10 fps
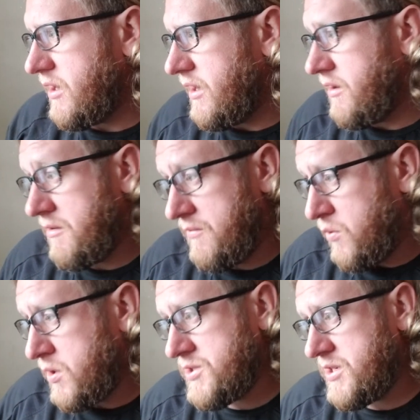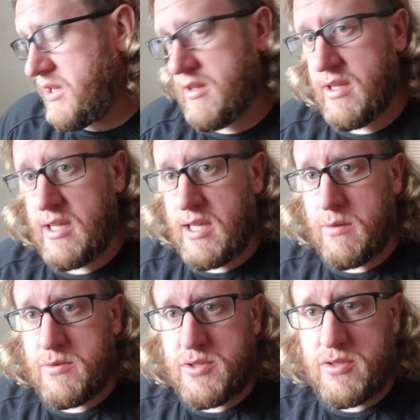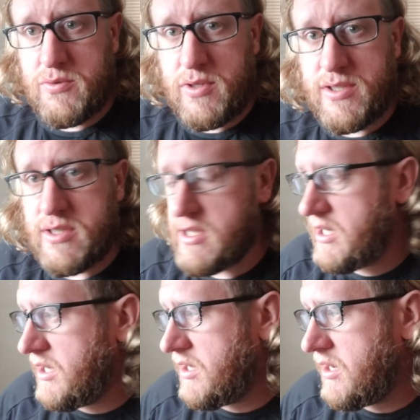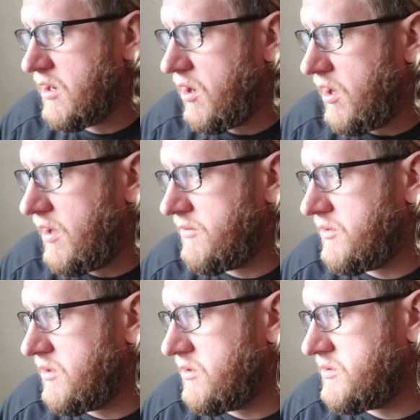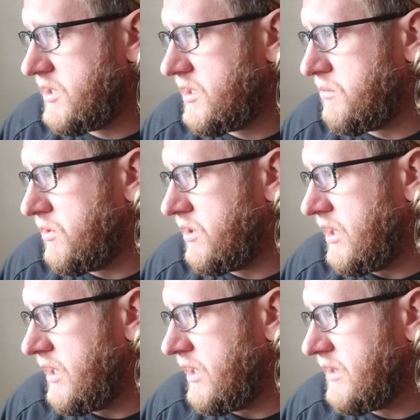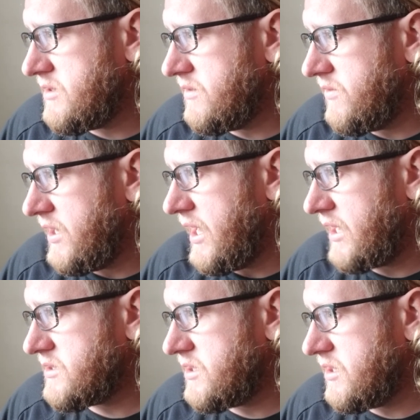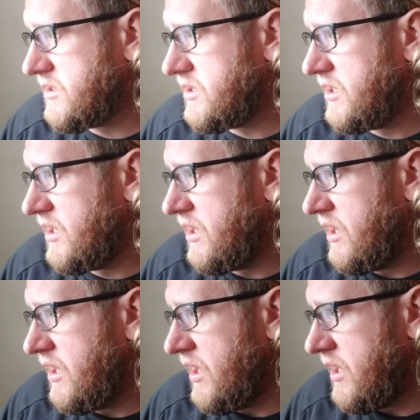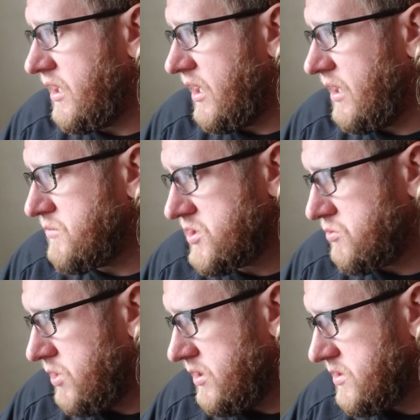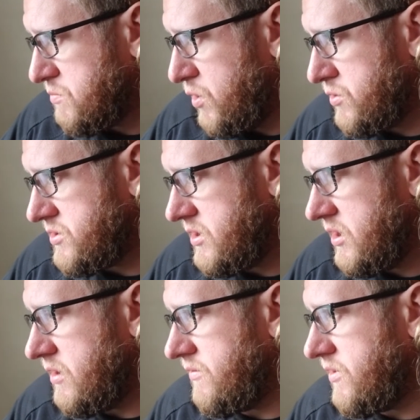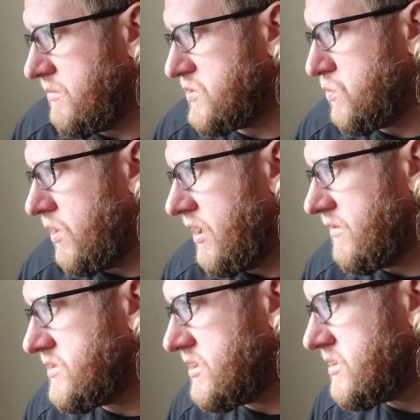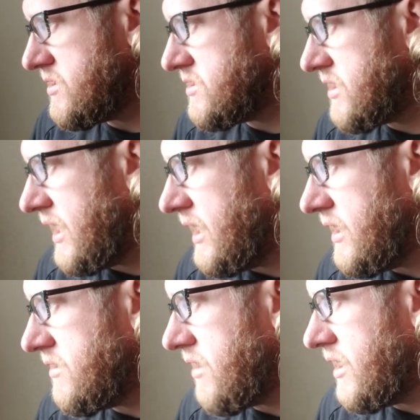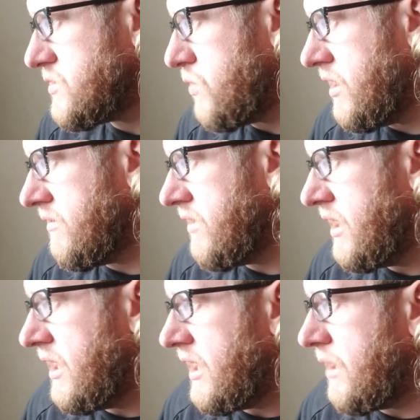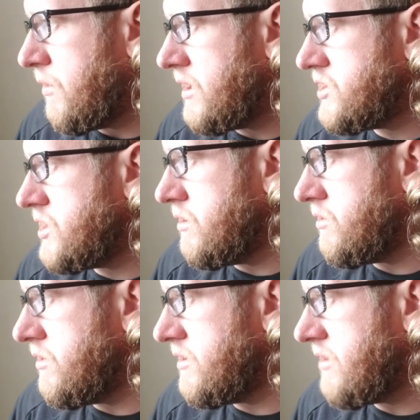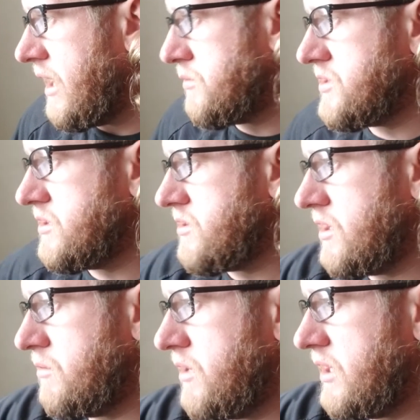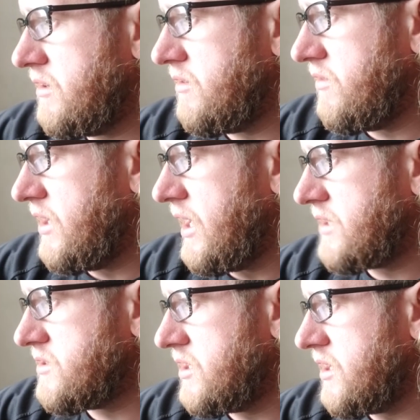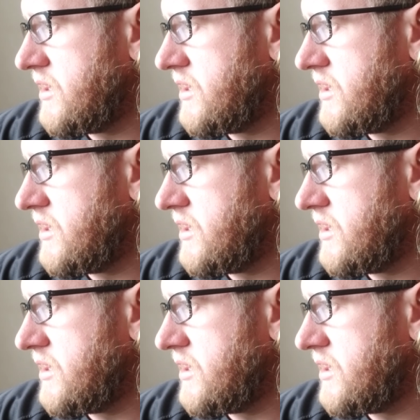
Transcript: And unfortunately, he was just recently in an awful, terrible ATV accident. And I'm just reading this post here from his wife. It says, "This is Katie, Todd's wife, and I wanted to share with you that Todd was in a terrible ATV accident on